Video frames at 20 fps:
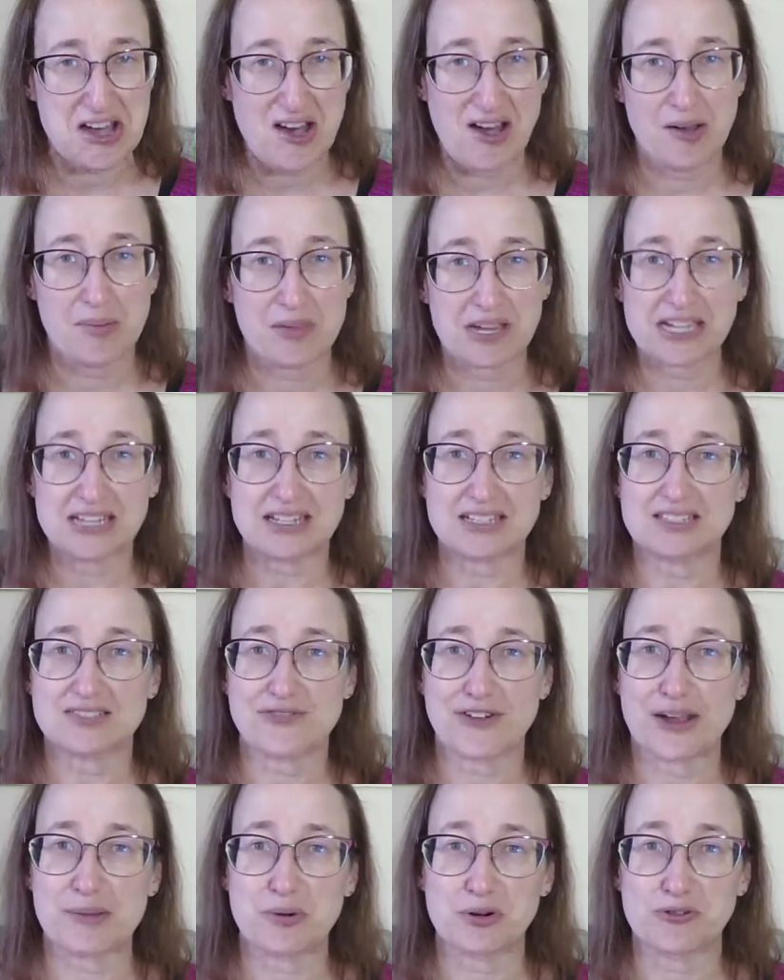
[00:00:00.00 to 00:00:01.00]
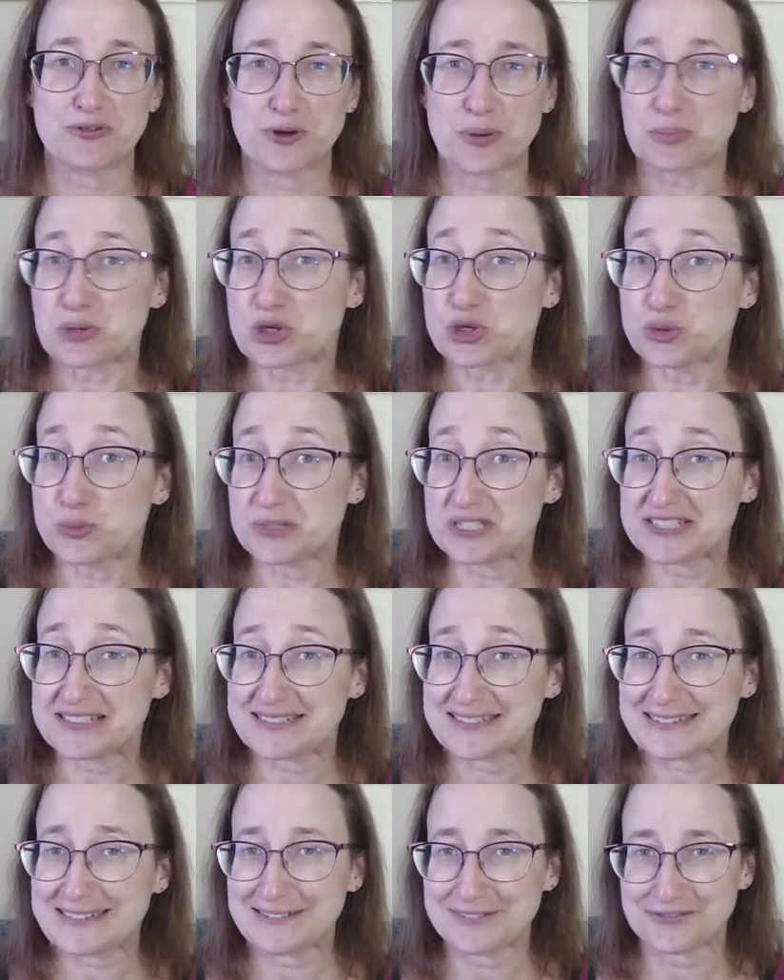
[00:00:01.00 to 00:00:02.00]
It is fiber from
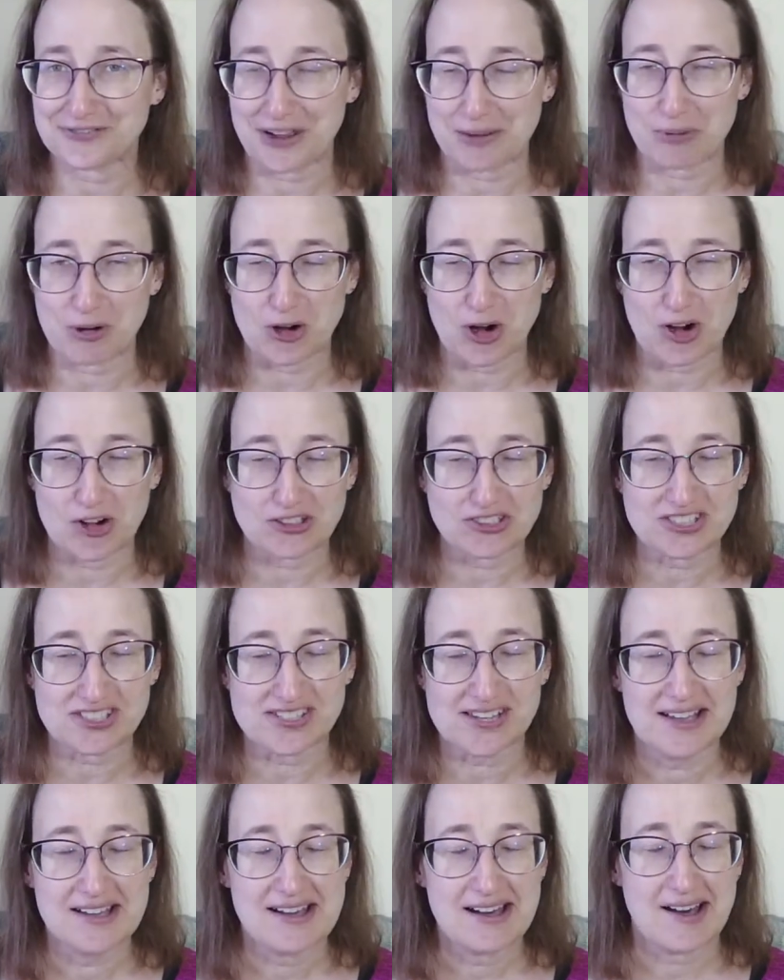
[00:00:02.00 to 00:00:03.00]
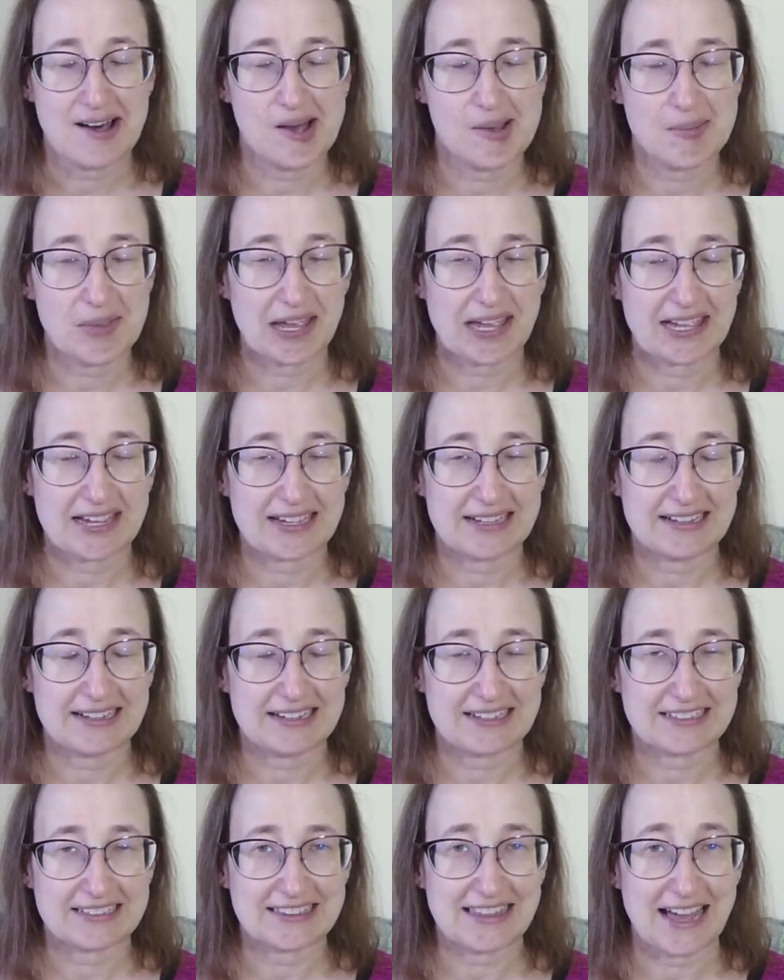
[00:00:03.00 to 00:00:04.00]
Kumasi Fiber Arts. And
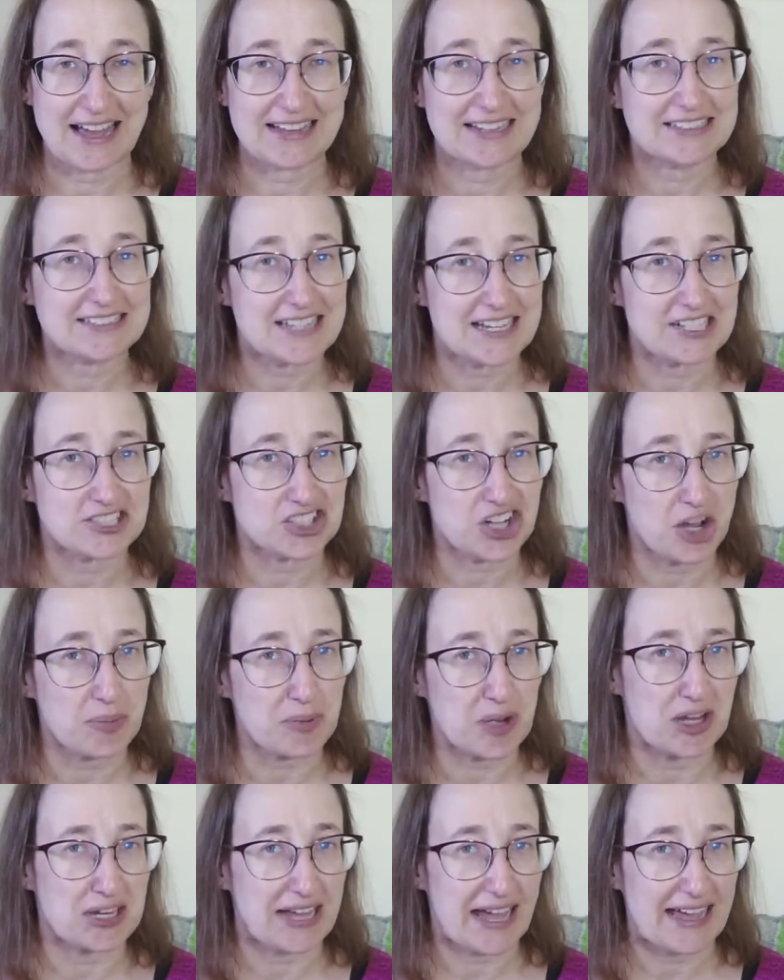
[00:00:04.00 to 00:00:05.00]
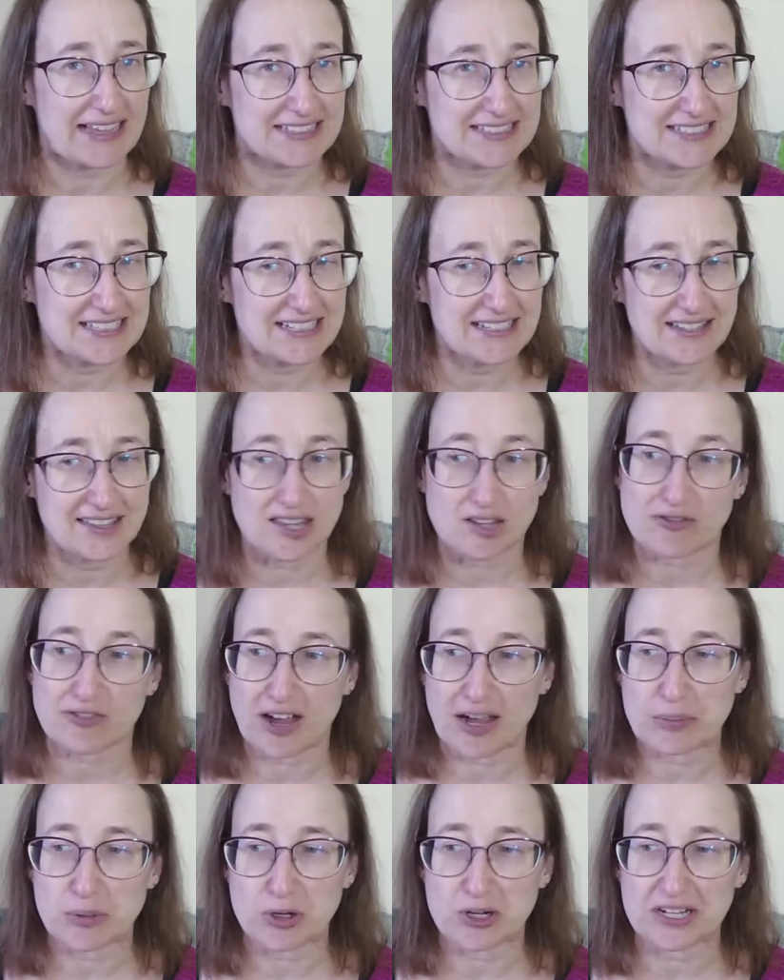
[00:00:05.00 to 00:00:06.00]
that is a shop on Etsy. The
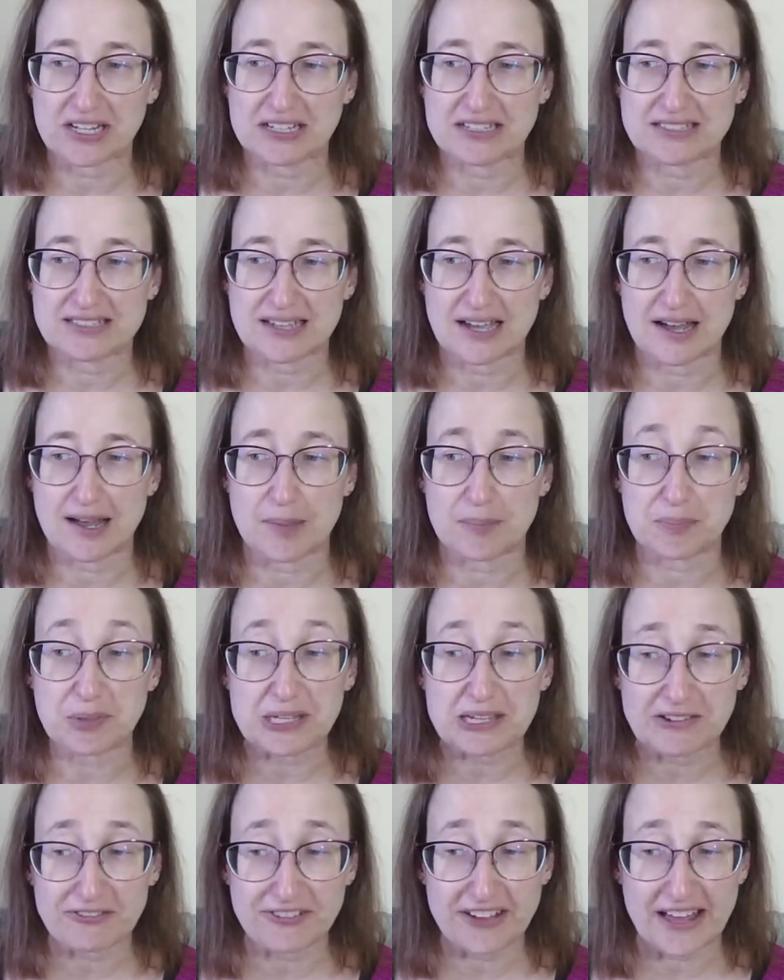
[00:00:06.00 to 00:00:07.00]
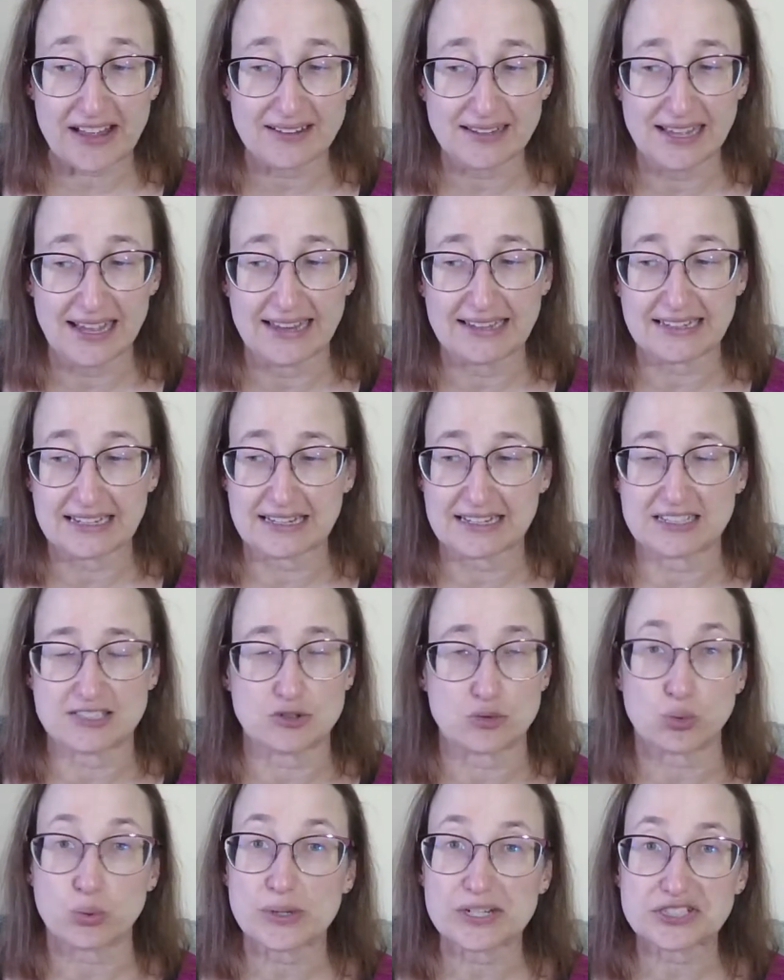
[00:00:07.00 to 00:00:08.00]
fiber is BFL and it is
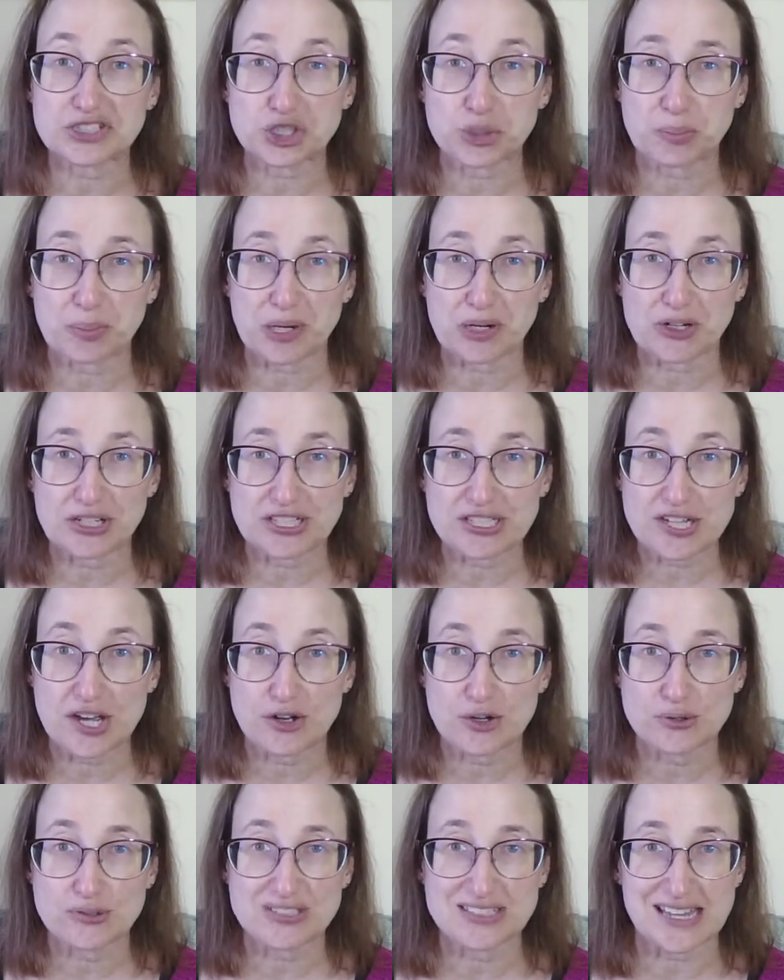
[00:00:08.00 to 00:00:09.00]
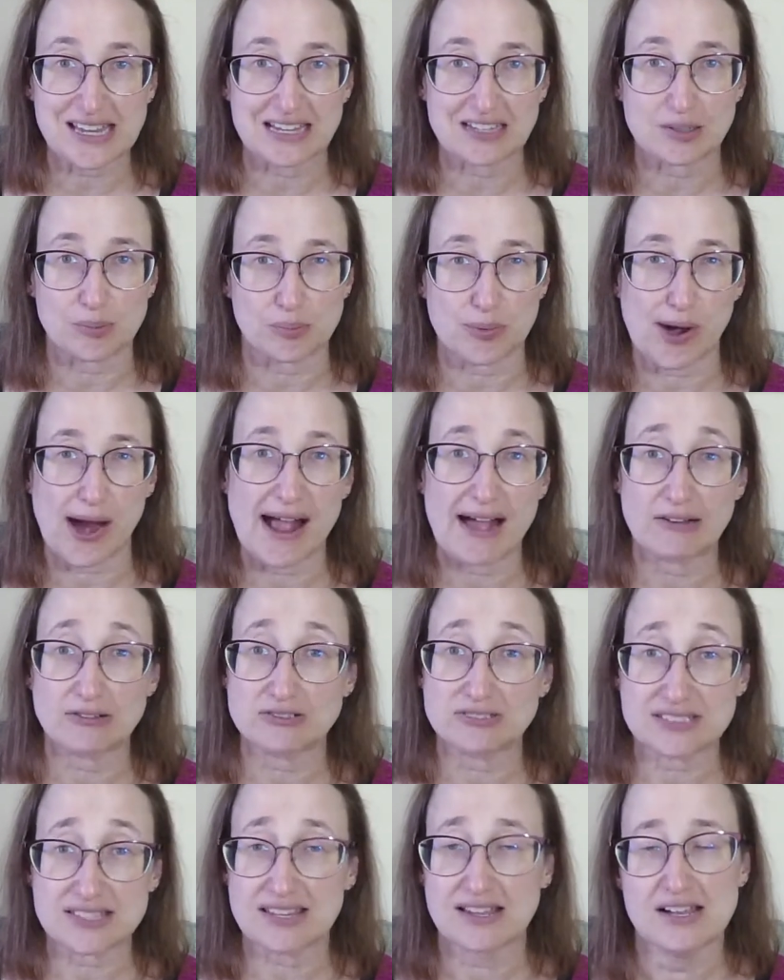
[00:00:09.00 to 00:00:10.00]
rich berry tones and
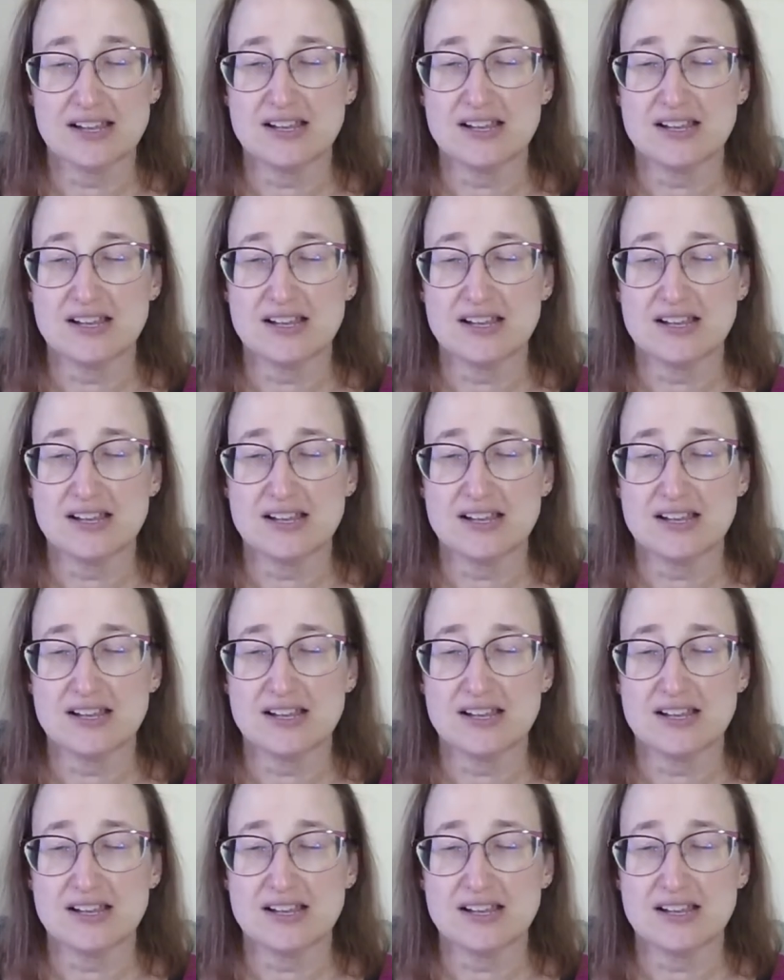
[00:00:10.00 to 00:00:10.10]
browns.